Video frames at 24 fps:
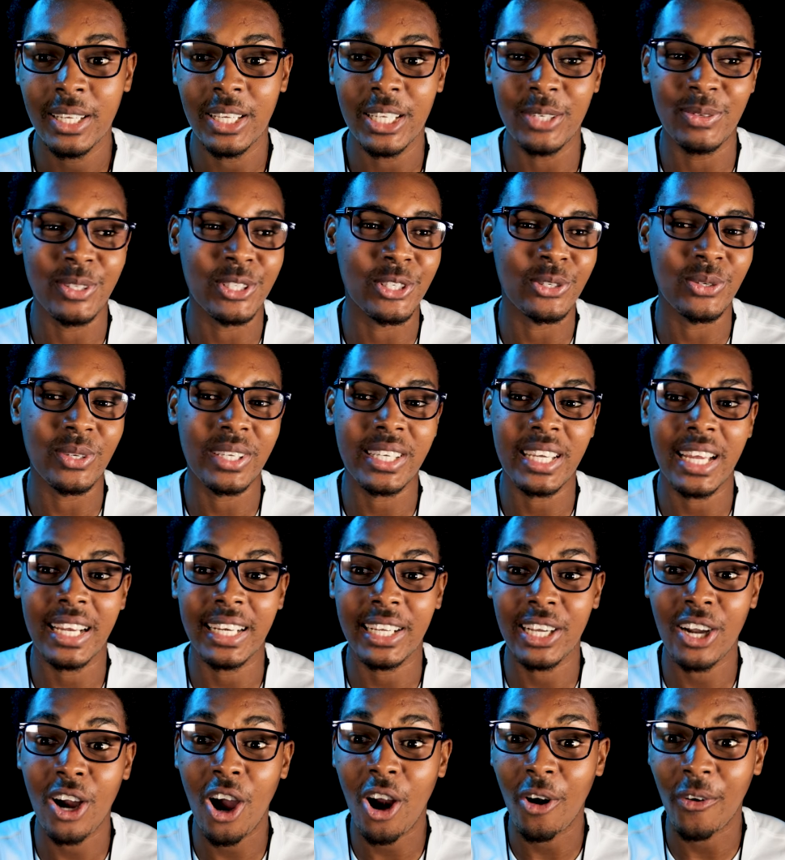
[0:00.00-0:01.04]
in which you
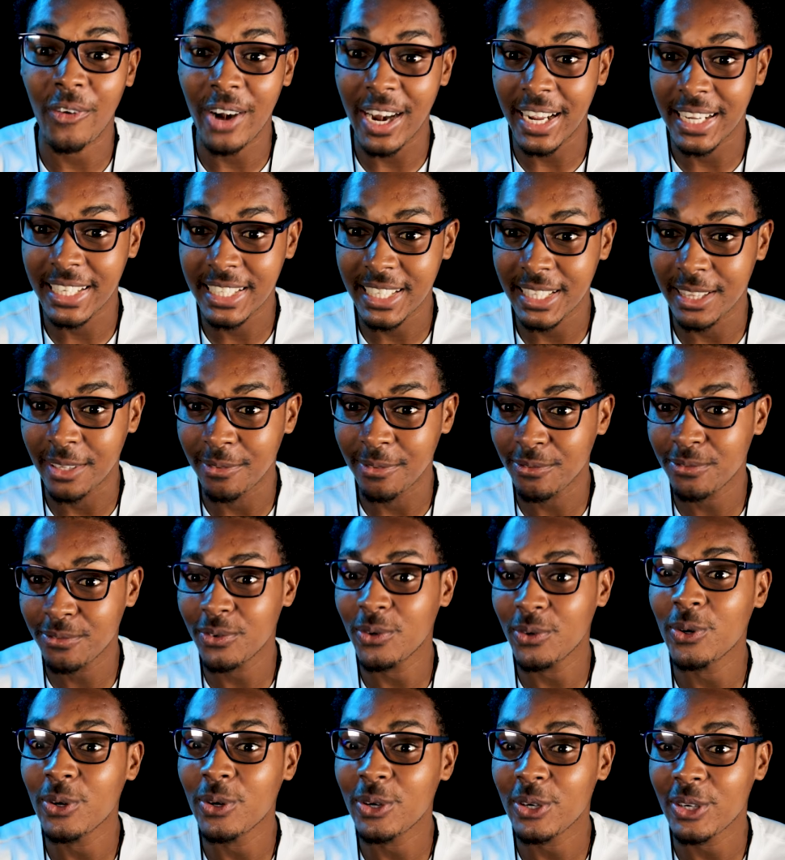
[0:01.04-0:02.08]
can correct the
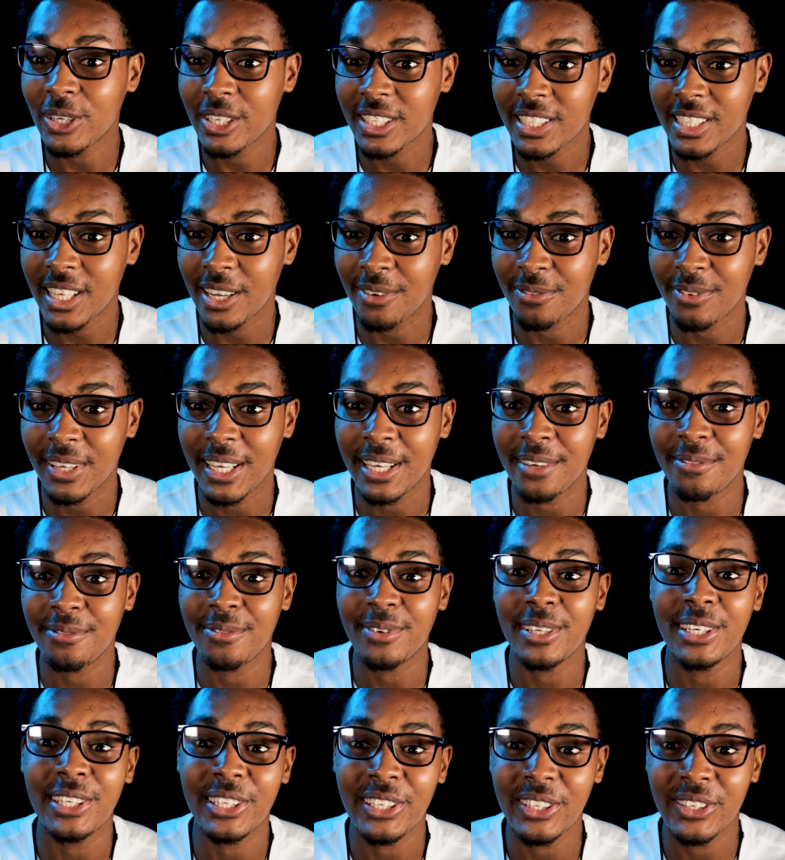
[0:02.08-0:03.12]
focus of a
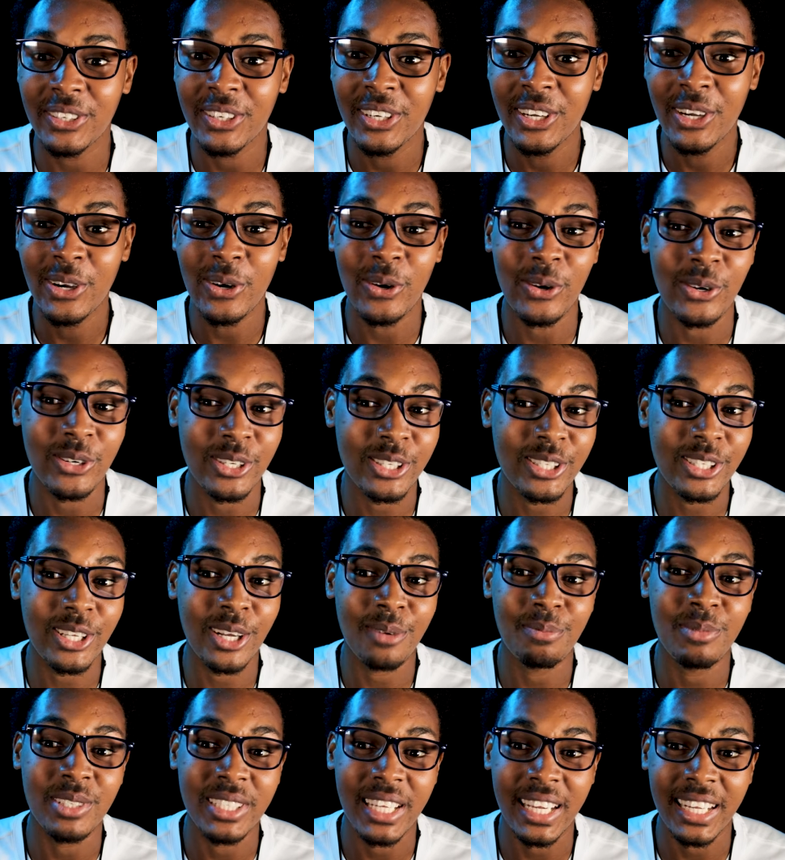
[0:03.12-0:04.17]
video or
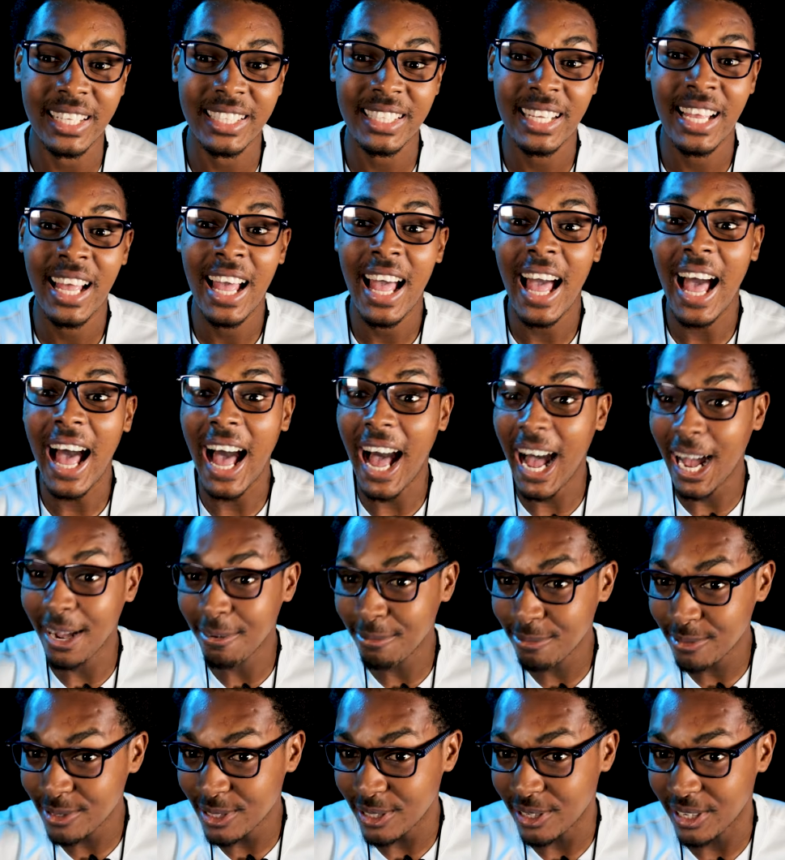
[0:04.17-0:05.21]
subject
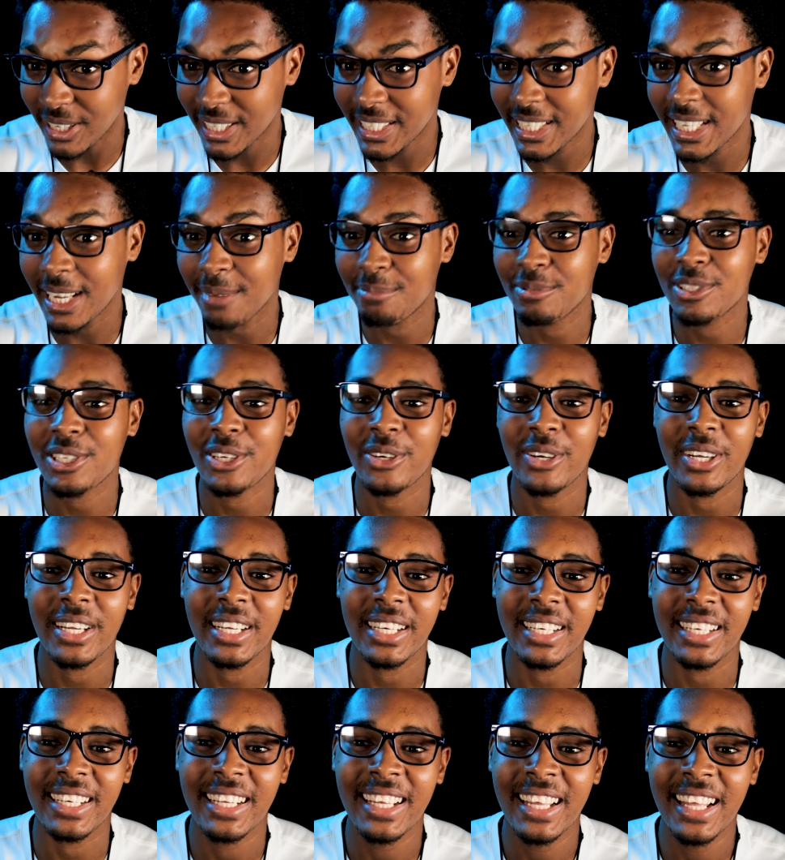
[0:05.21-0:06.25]
after
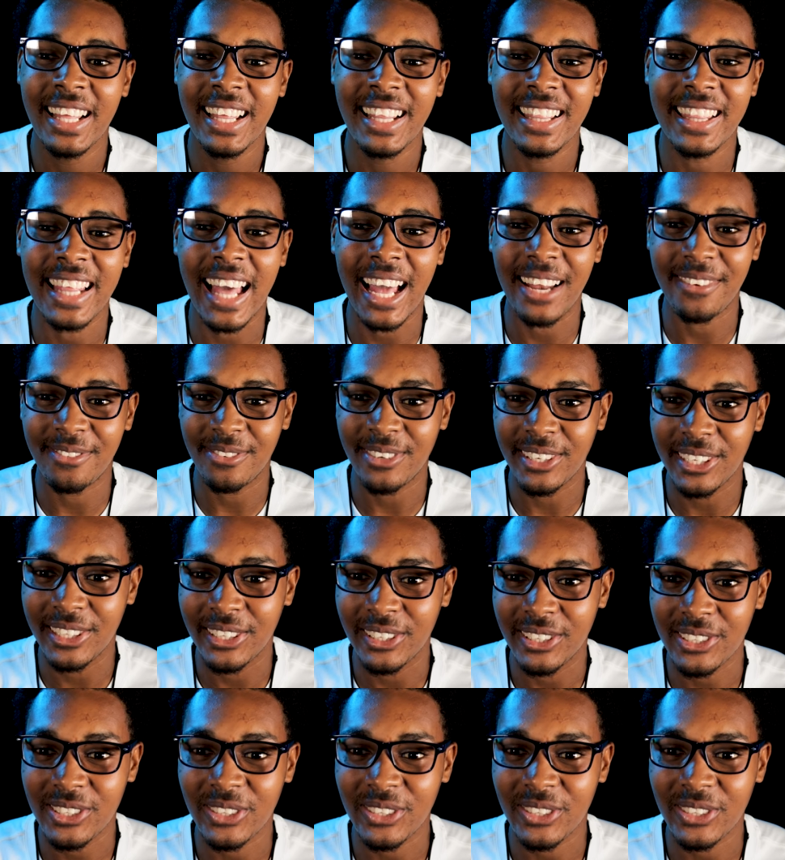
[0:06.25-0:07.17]
capturing that video.